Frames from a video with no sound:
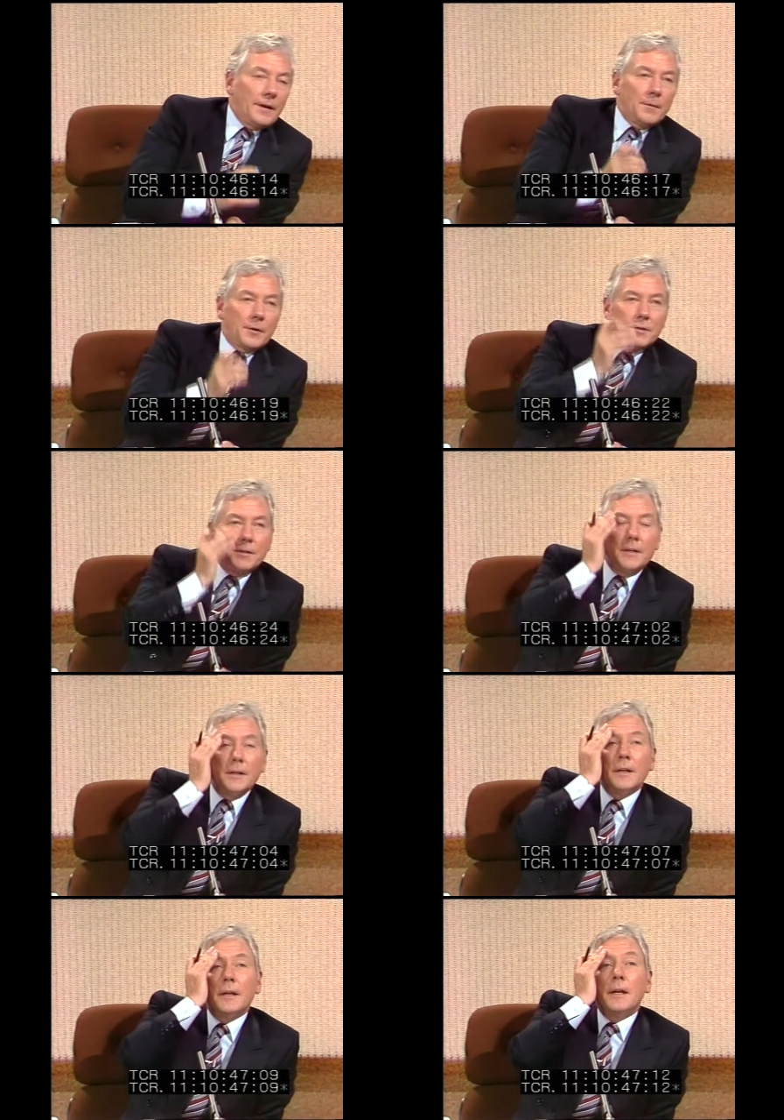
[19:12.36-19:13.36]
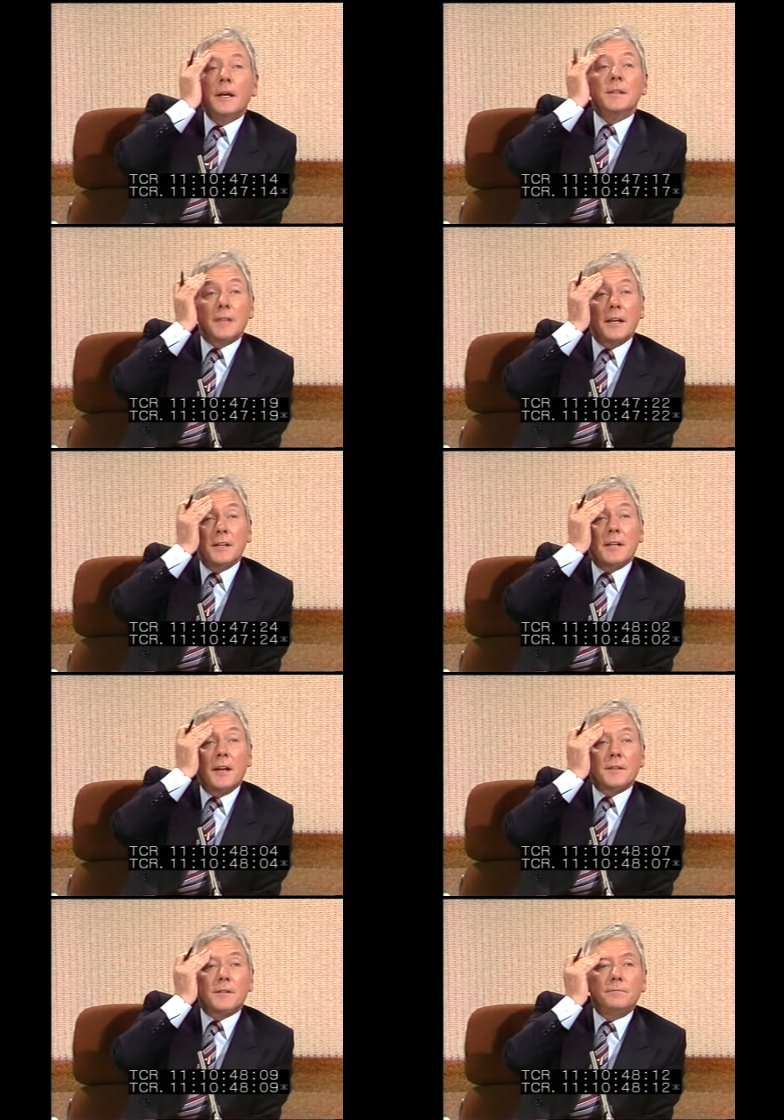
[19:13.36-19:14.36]
you very much indeed. Is that it,
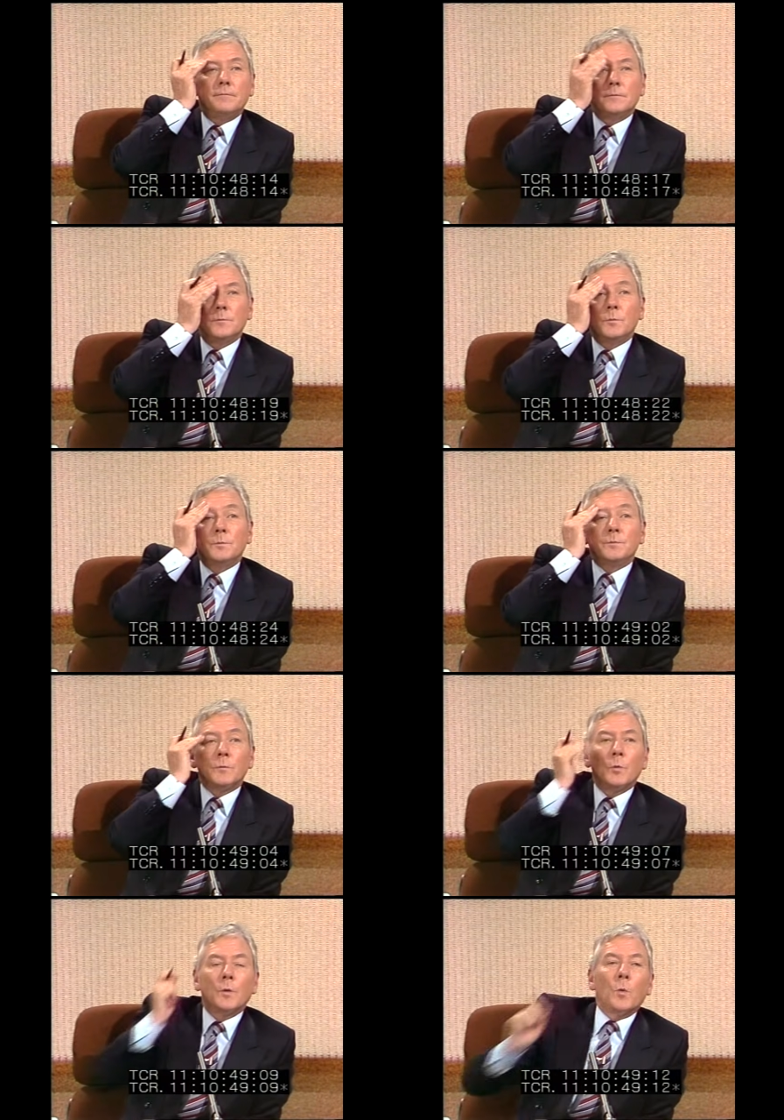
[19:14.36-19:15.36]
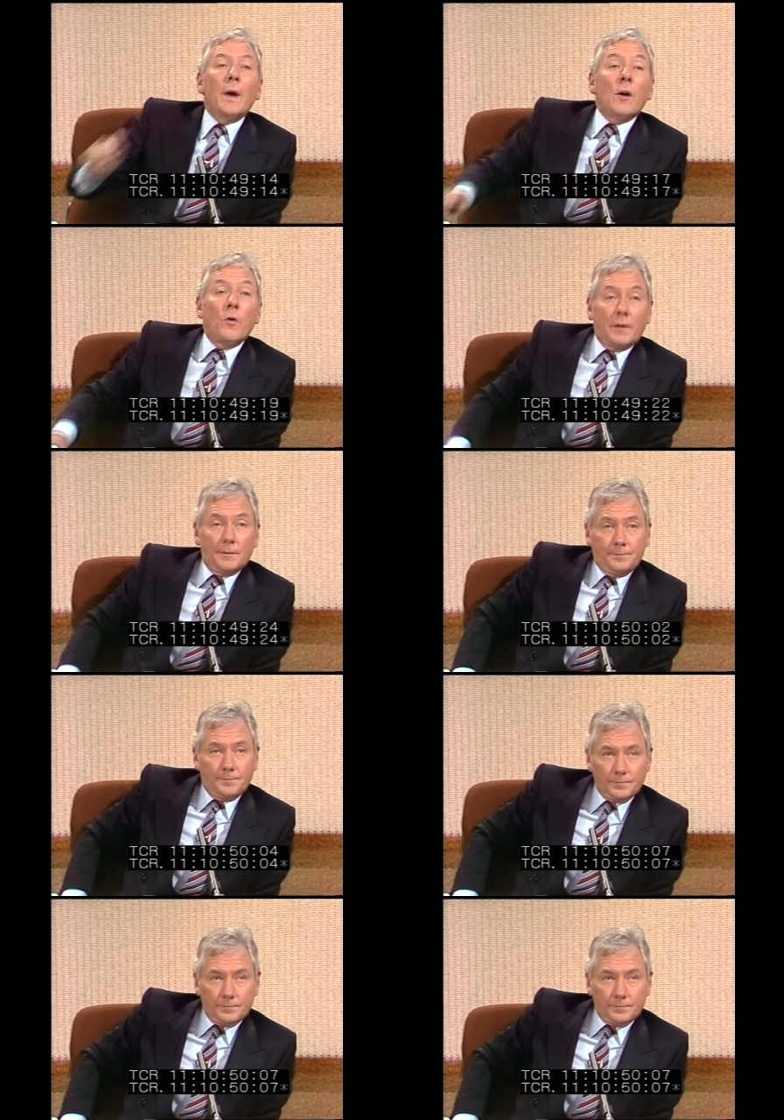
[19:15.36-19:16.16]
Dennis? We're way over.